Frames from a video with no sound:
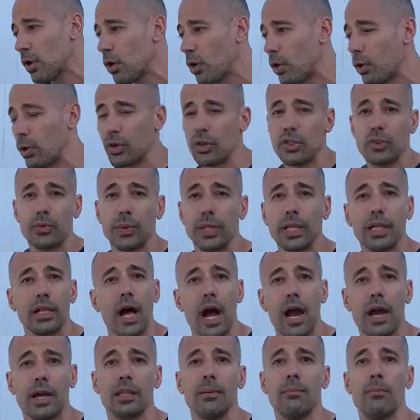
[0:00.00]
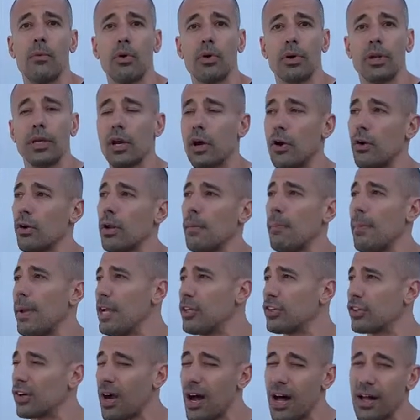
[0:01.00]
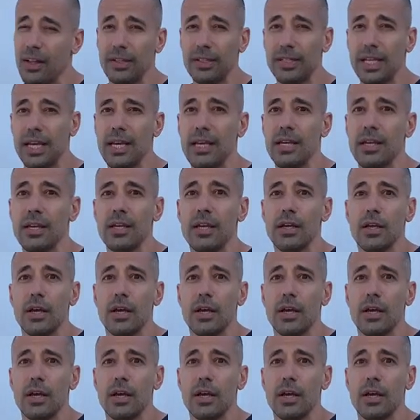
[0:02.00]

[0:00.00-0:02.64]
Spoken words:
or 3 o'clock in the morning or on a major holiday.